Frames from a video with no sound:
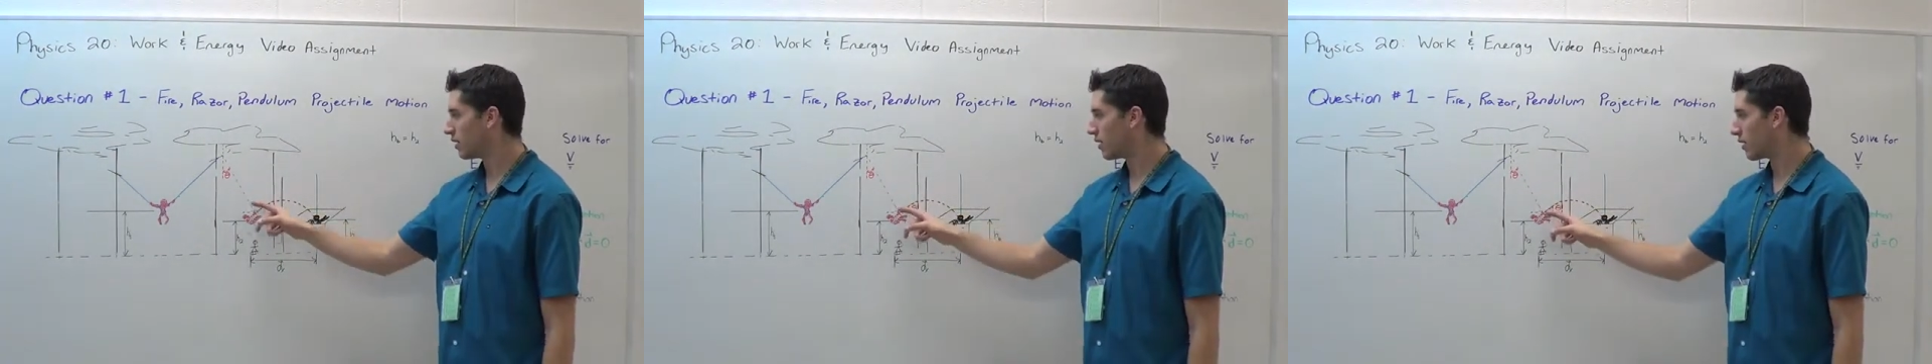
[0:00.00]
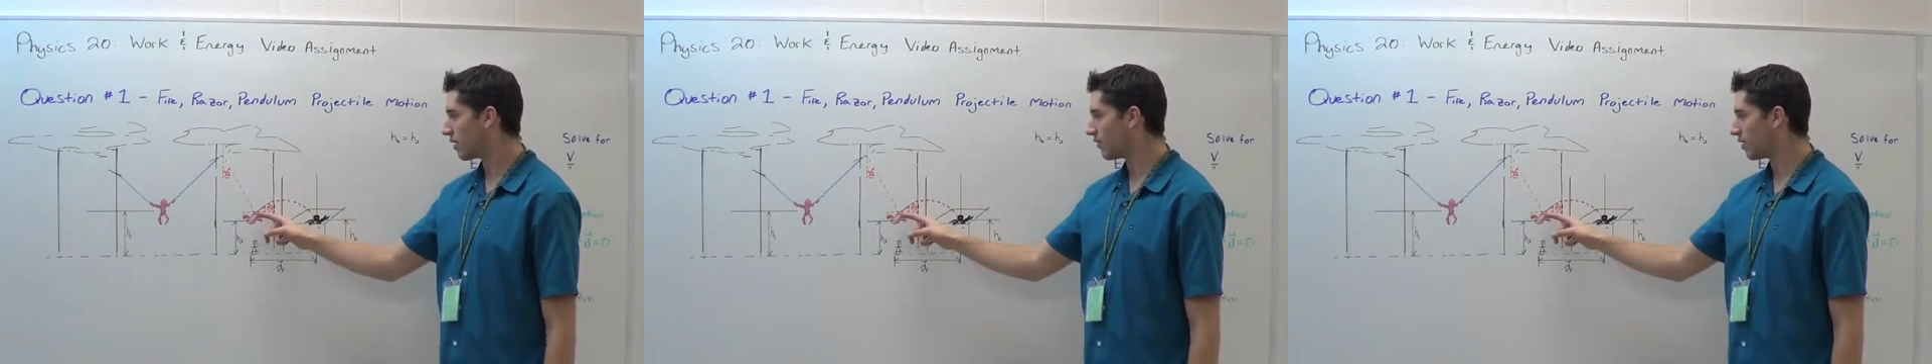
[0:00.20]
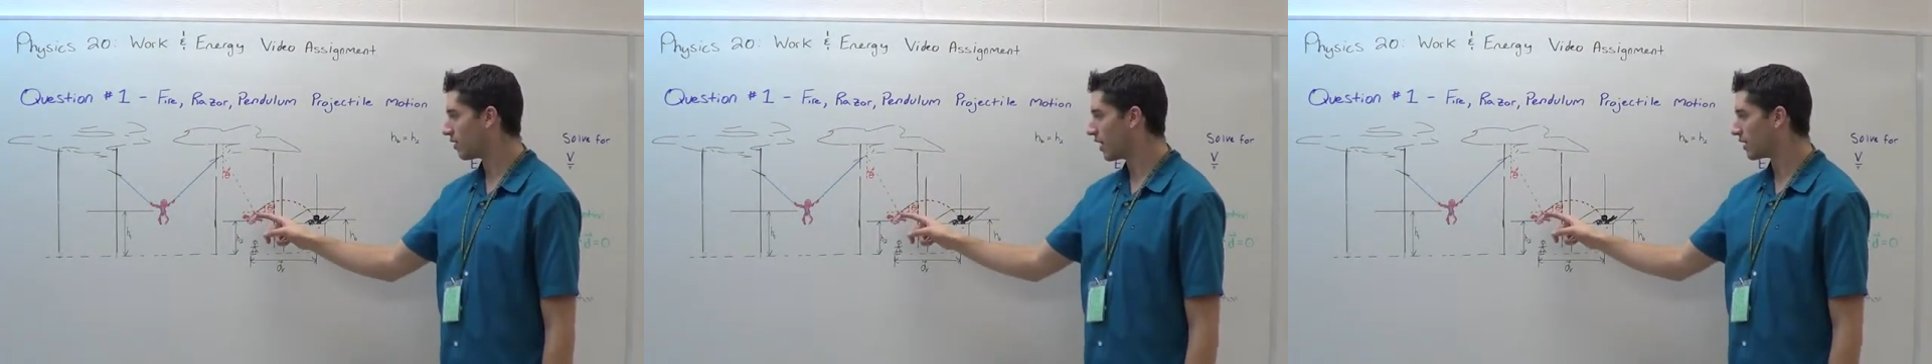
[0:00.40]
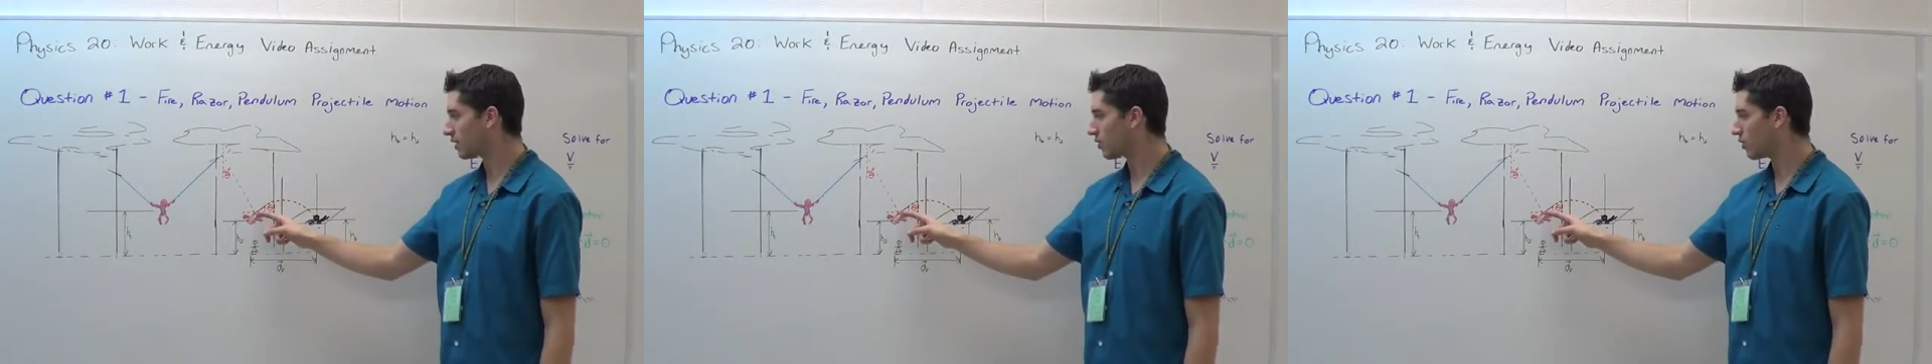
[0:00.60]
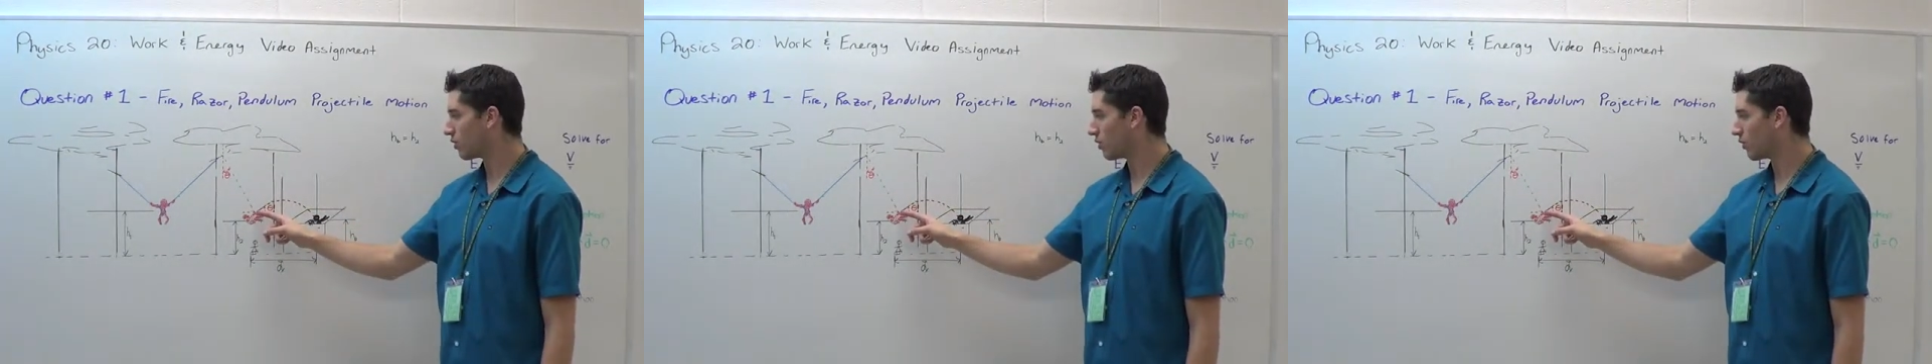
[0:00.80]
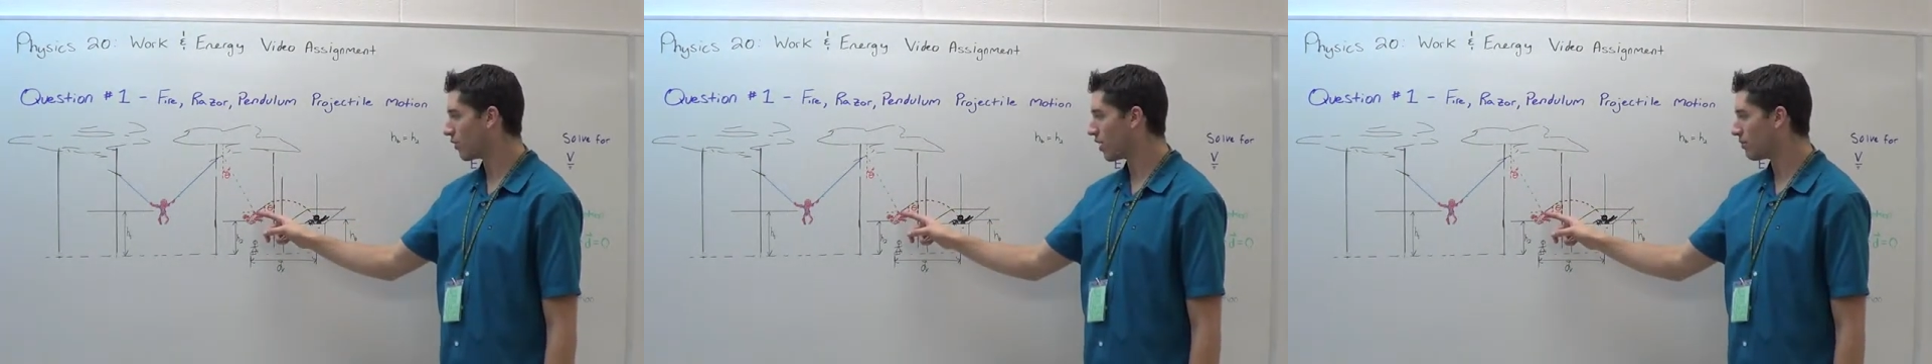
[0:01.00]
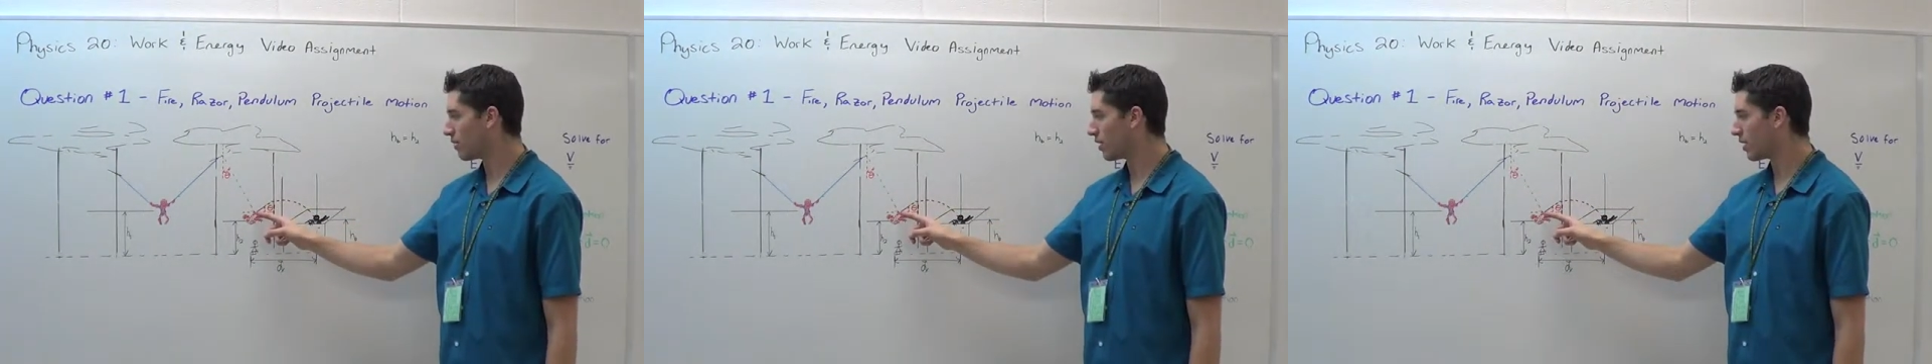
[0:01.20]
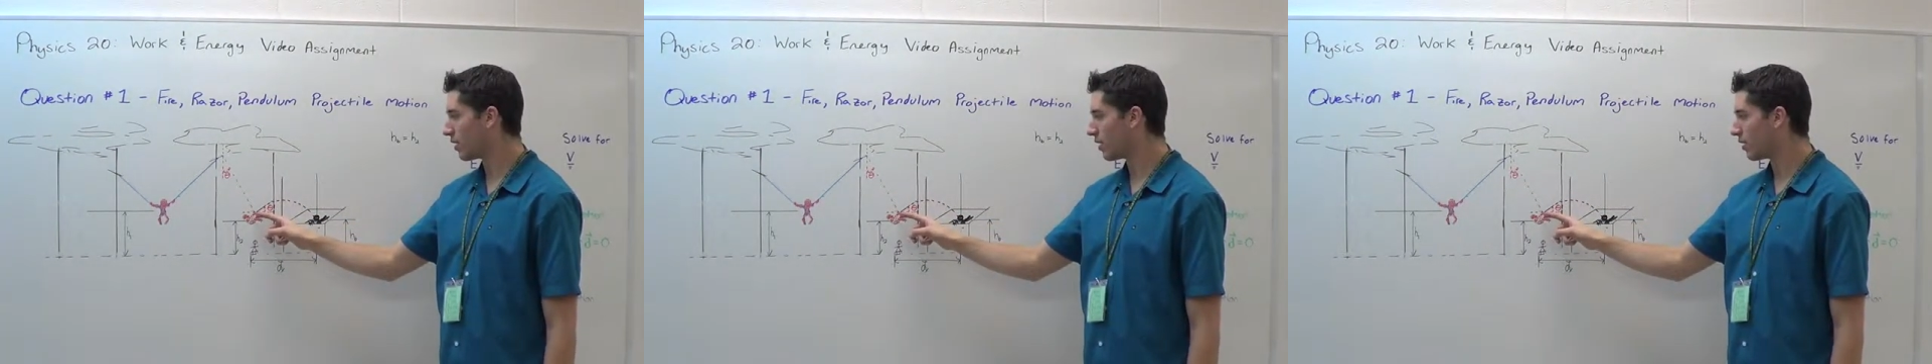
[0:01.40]
Now if he lets go of the
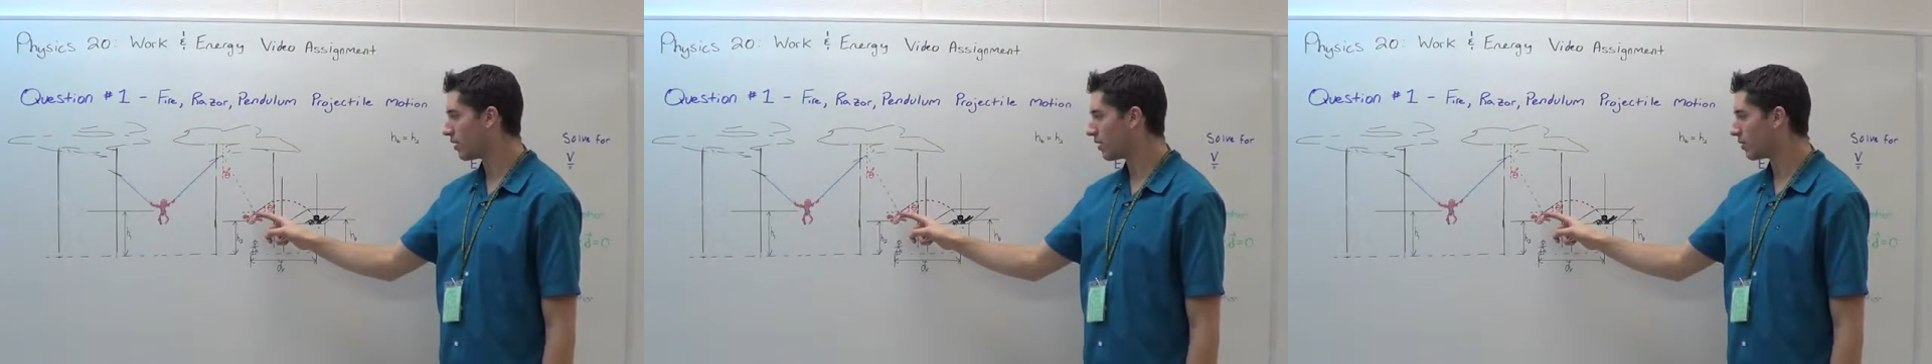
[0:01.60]
web there,